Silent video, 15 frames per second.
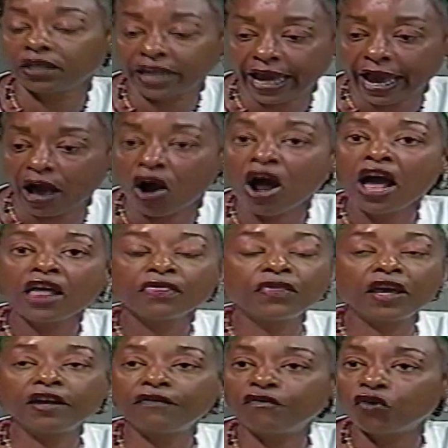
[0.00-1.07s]
now.
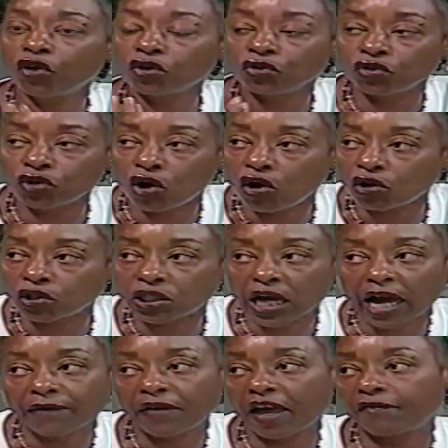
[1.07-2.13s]
They for a long
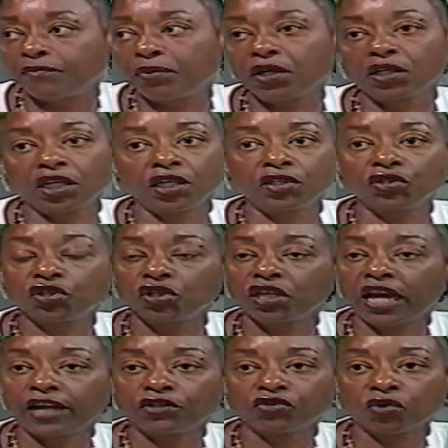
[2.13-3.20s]
time have been into
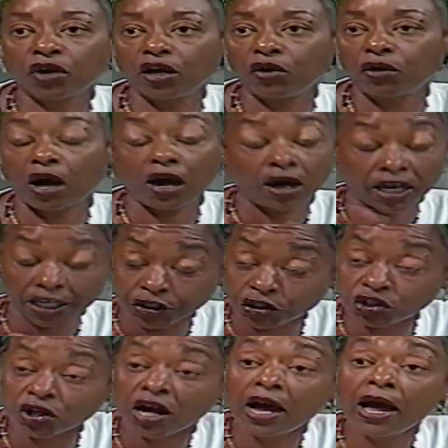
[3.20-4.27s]
natural health,
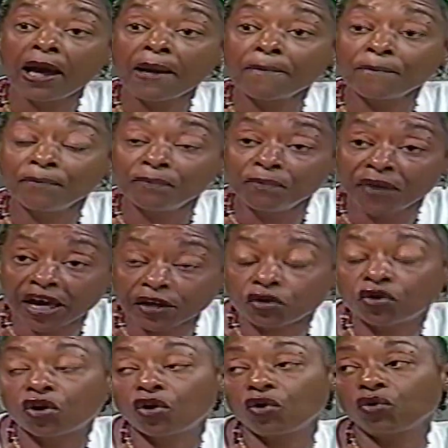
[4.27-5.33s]
into
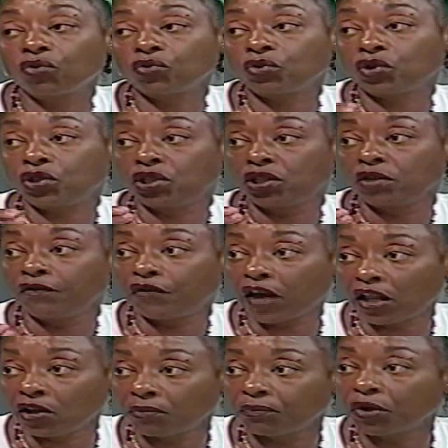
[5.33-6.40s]
medical
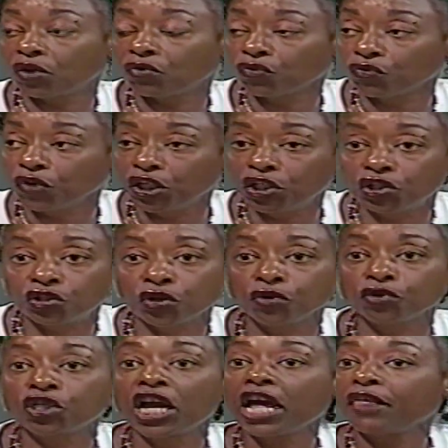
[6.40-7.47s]
development
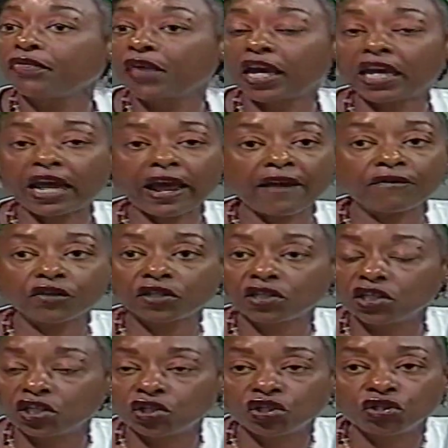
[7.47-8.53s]
research. They have
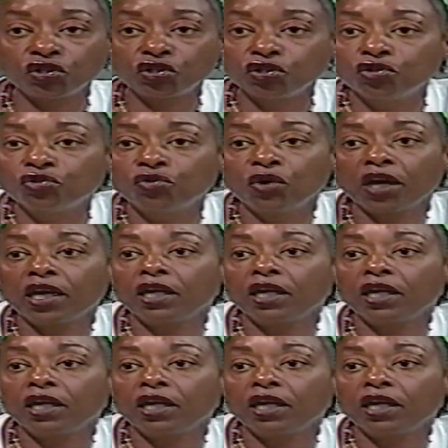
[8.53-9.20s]
assisted you,